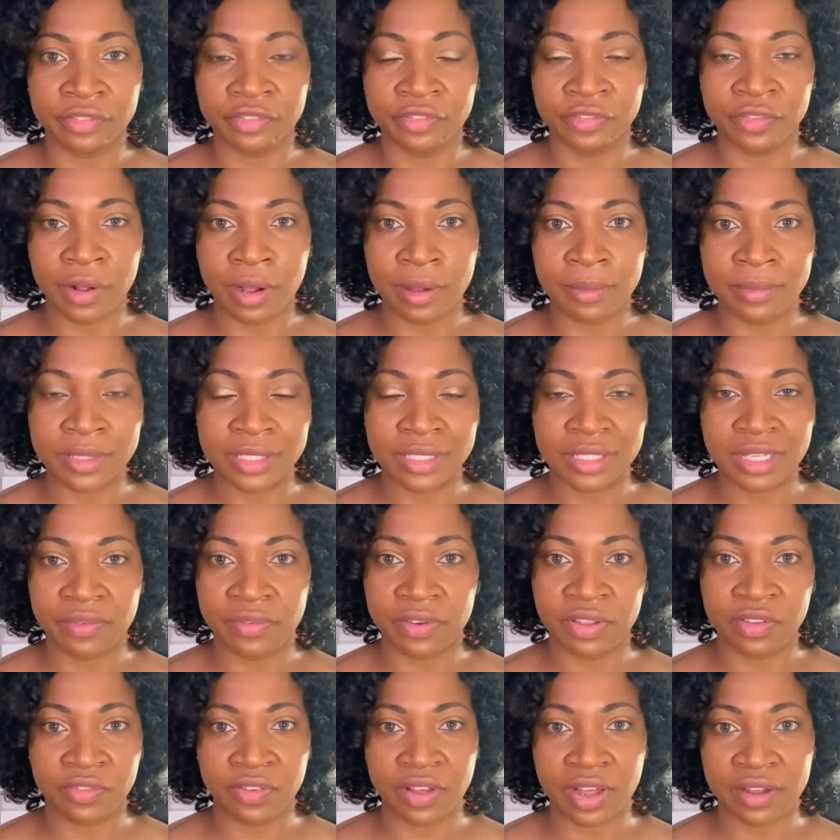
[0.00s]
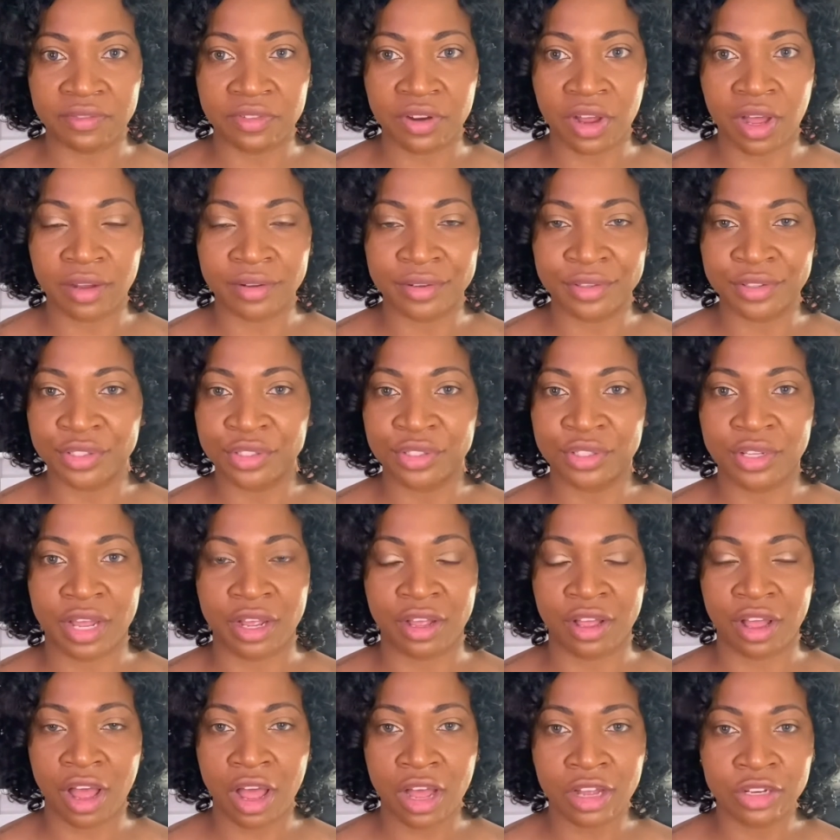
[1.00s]
from $75 to like
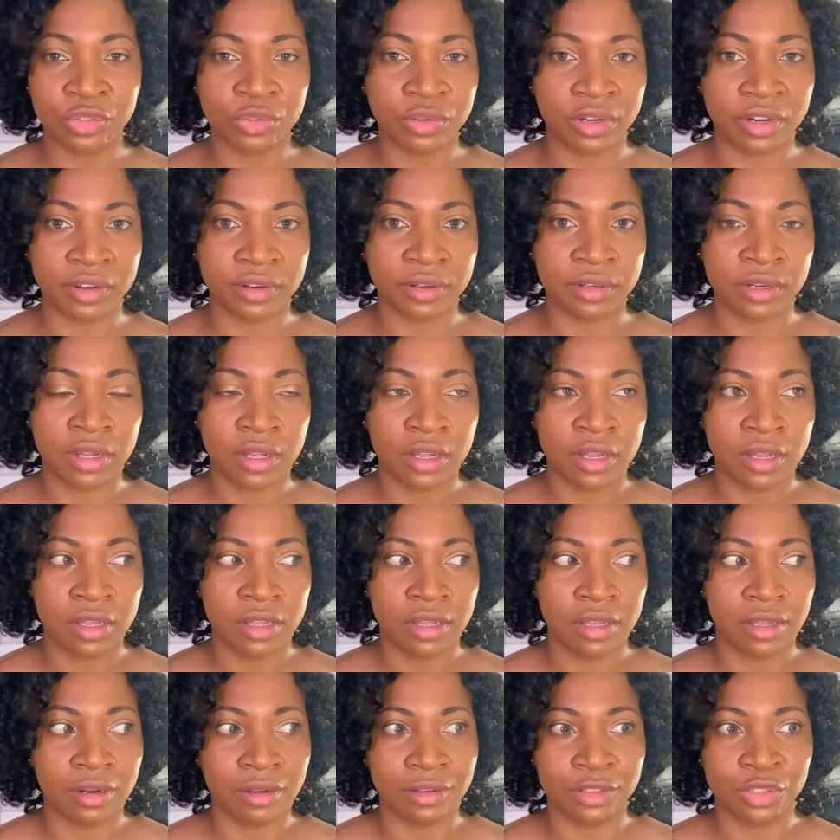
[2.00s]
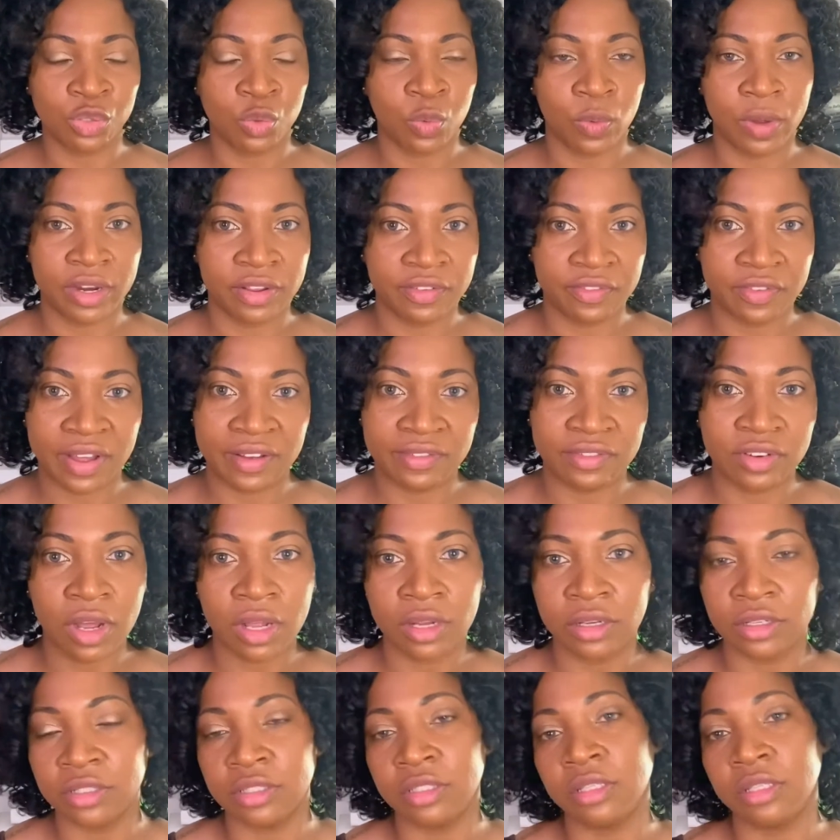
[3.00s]
$125